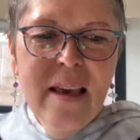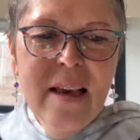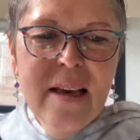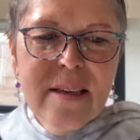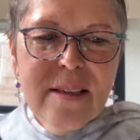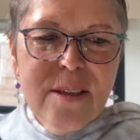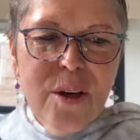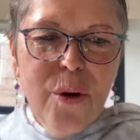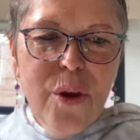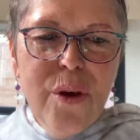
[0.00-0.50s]

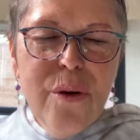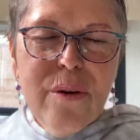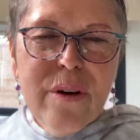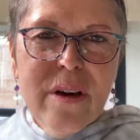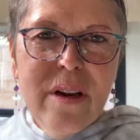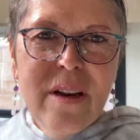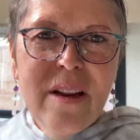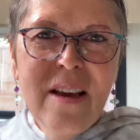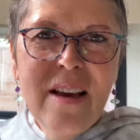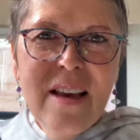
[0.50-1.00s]
so you
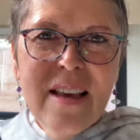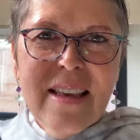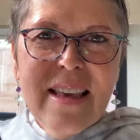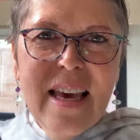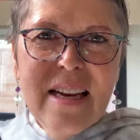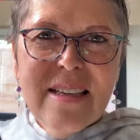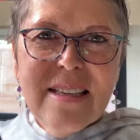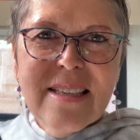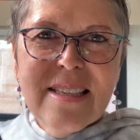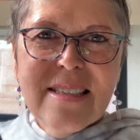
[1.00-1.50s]
can
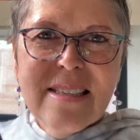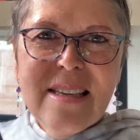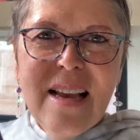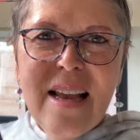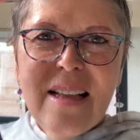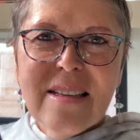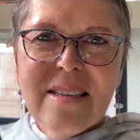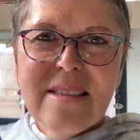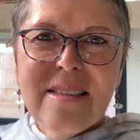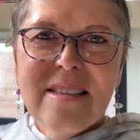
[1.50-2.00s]
get a
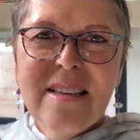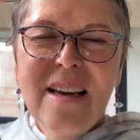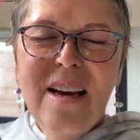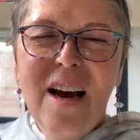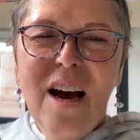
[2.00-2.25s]
sense